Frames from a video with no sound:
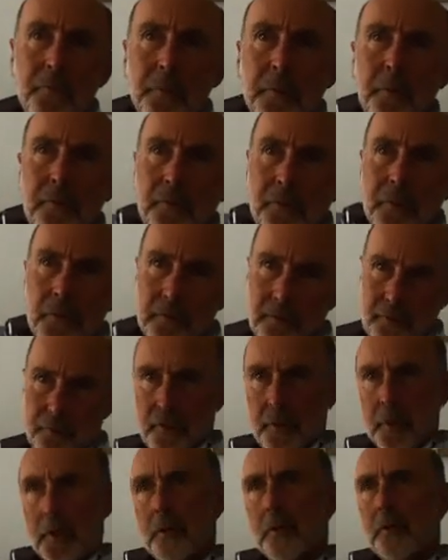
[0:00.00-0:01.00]
of positive
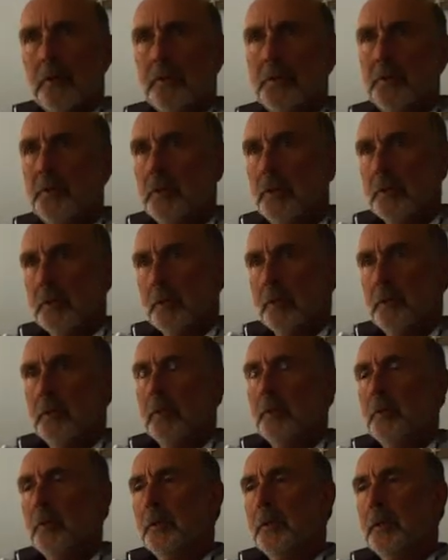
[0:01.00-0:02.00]
psychology
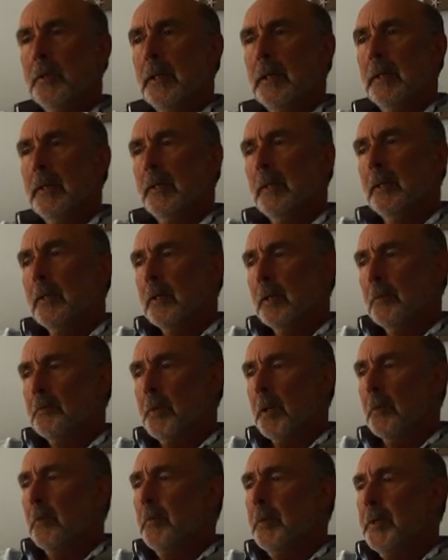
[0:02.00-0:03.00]
too. And and
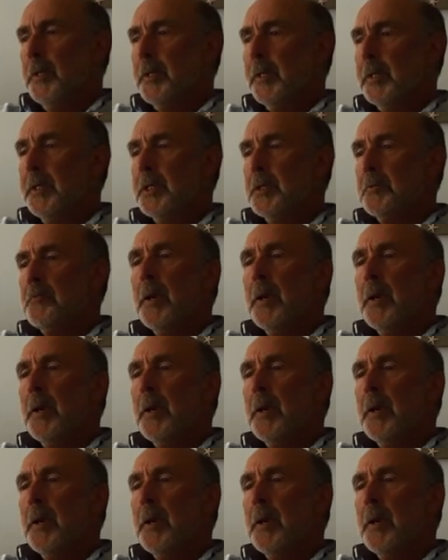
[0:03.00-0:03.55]
probably dates